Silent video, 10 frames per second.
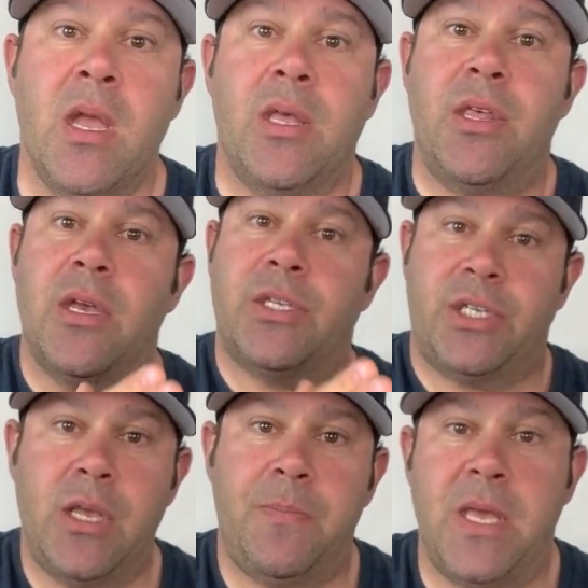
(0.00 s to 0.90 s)
The
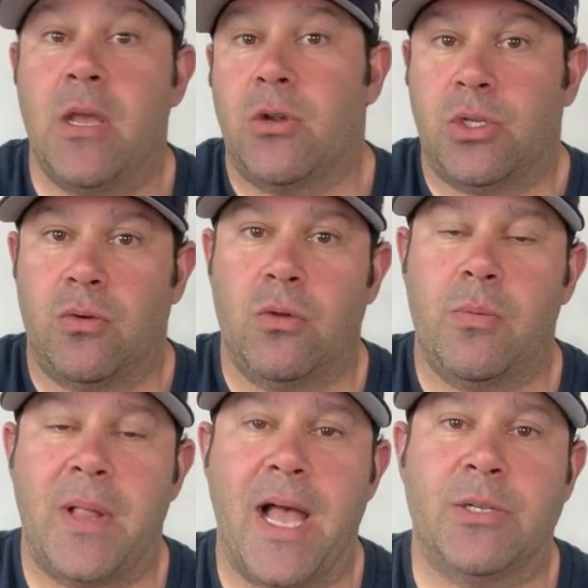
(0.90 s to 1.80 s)
CP or
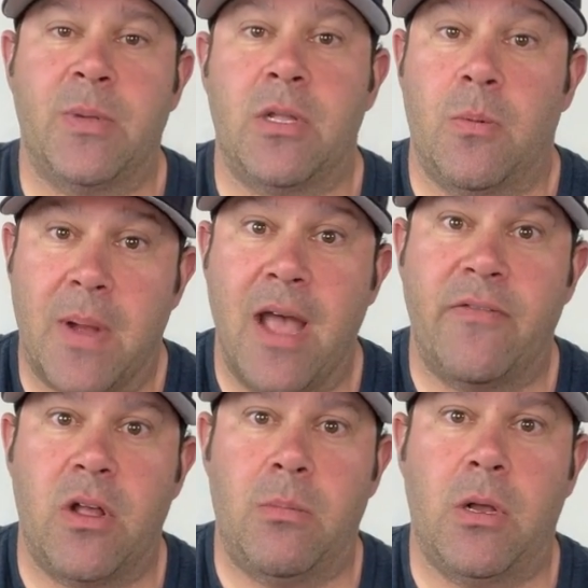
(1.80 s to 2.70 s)
ceruloplasmin or
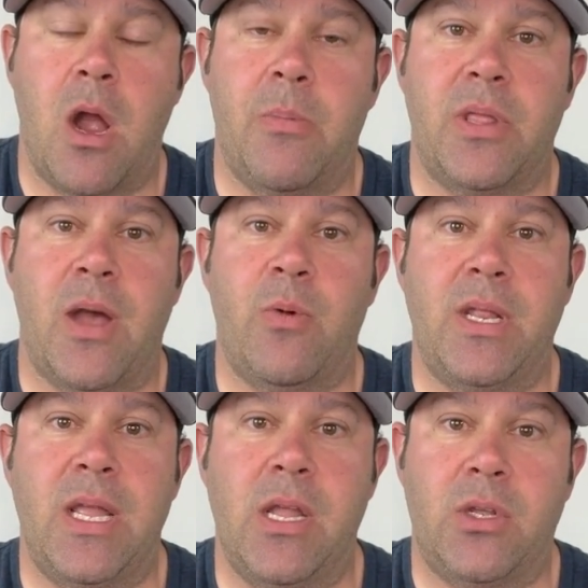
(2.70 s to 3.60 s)
bioavailable copper that we
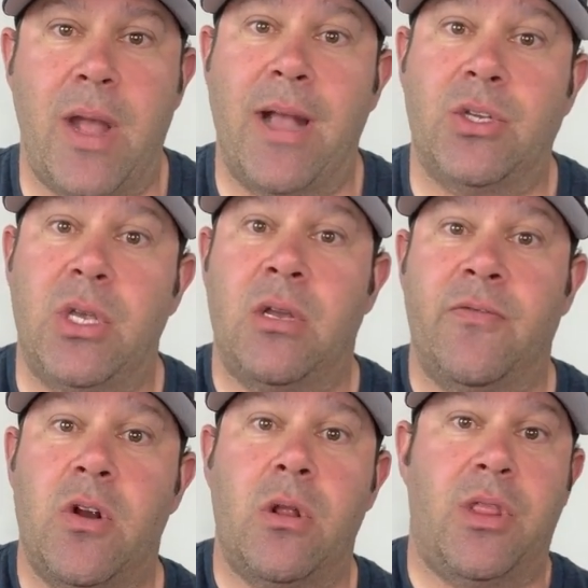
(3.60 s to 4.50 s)
need to actually
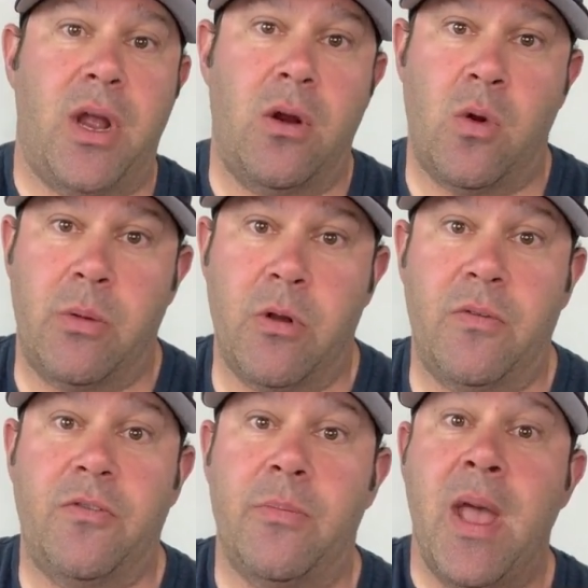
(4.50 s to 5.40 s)
convert thyroid
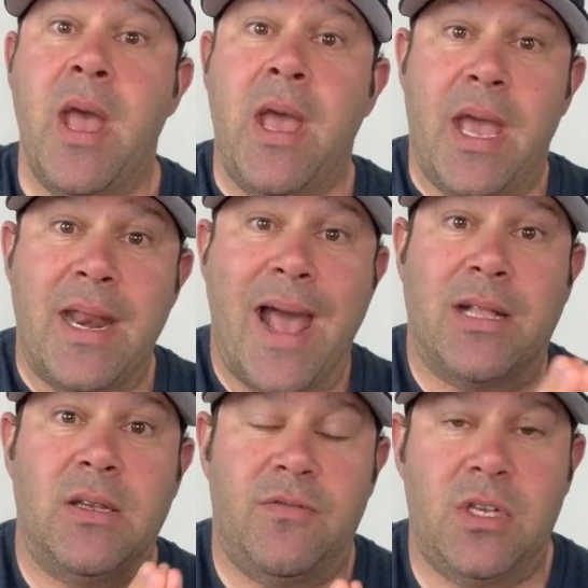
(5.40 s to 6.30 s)
hormone from
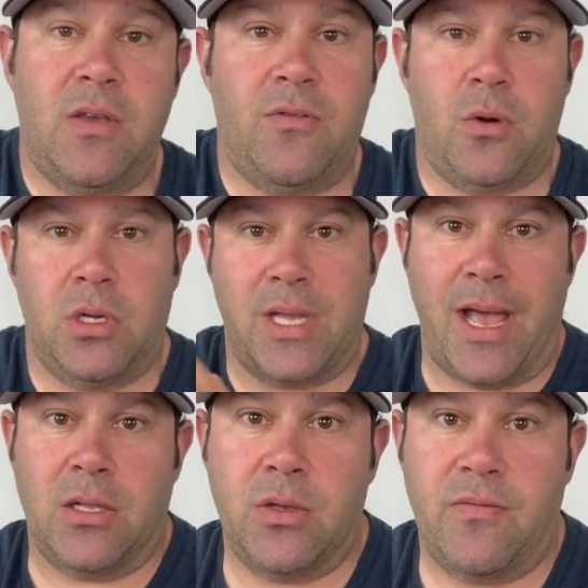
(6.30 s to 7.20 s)
inactive T4 to
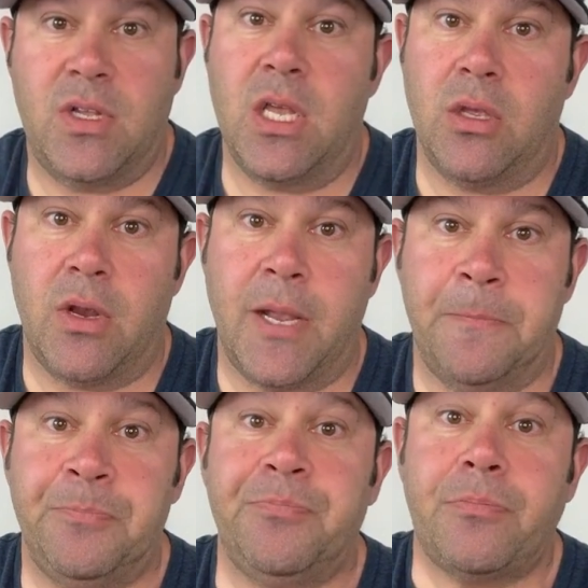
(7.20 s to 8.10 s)
active T3.
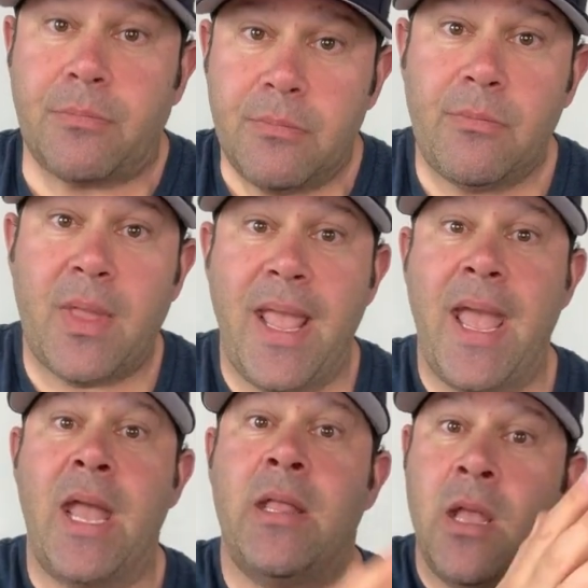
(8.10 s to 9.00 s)

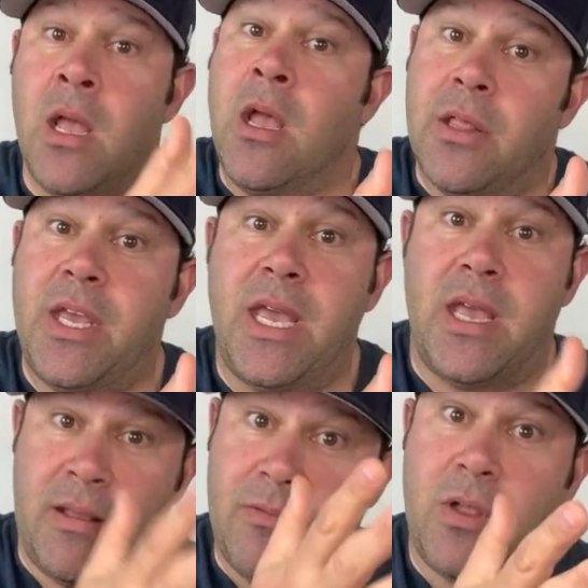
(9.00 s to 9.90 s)
And
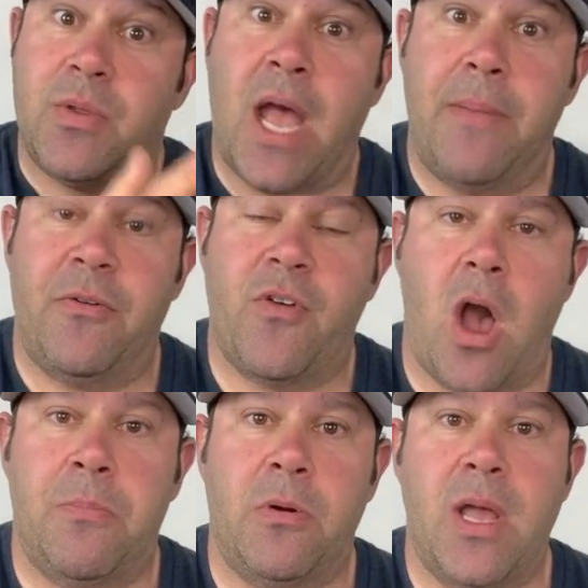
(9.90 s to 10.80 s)
the type of
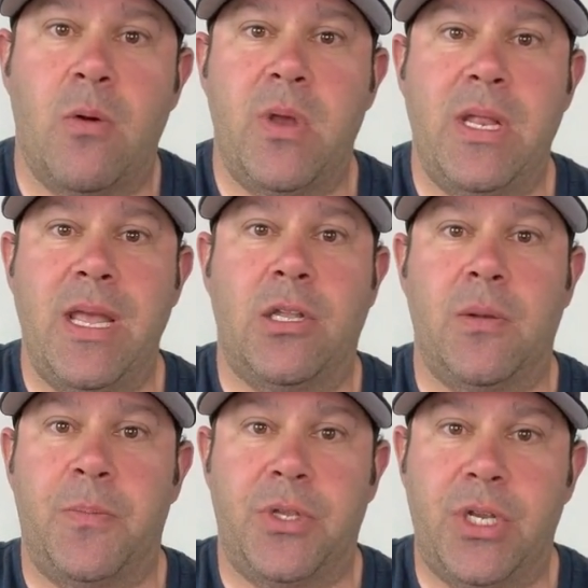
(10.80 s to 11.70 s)
copper that we need
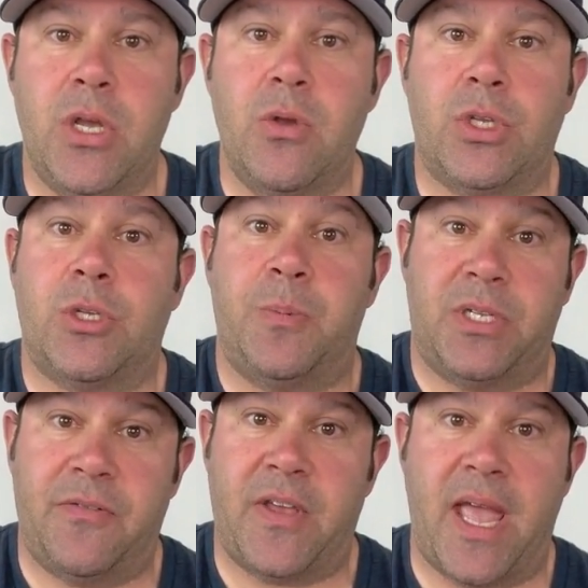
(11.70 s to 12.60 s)
to produce
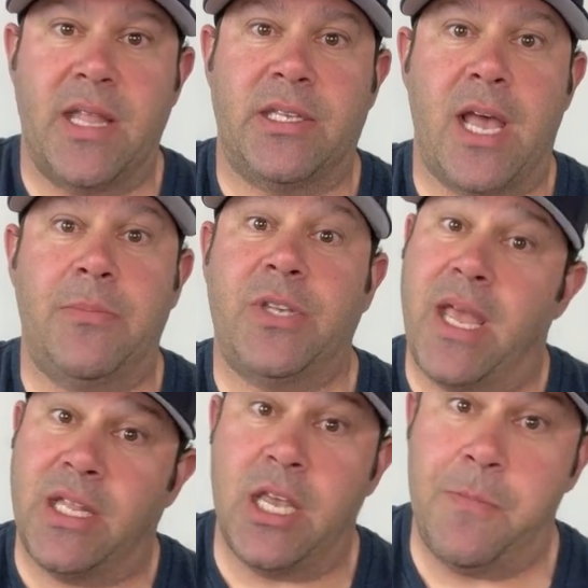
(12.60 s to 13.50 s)
specific enzymes
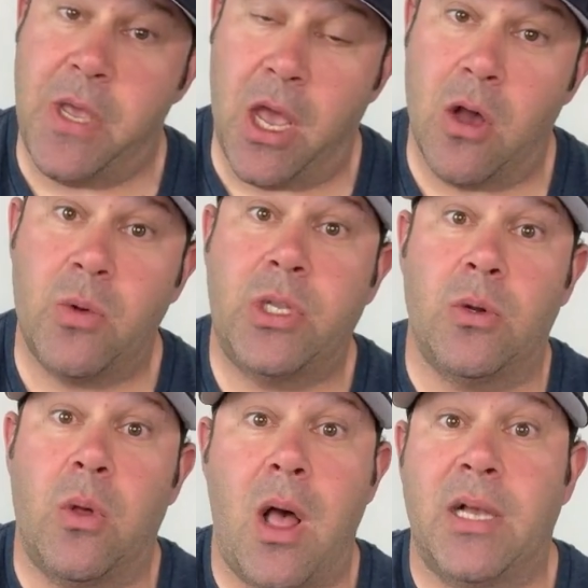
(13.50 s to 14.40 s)
like TPO and
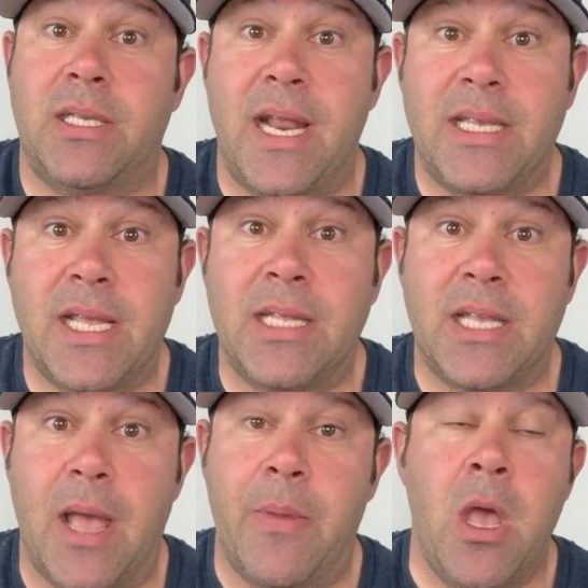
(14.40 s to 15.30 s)
dual oxidase
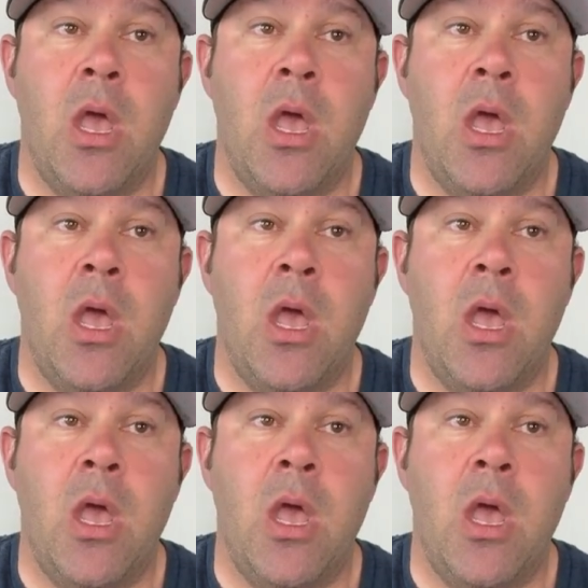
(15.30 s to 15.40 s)
enzyme.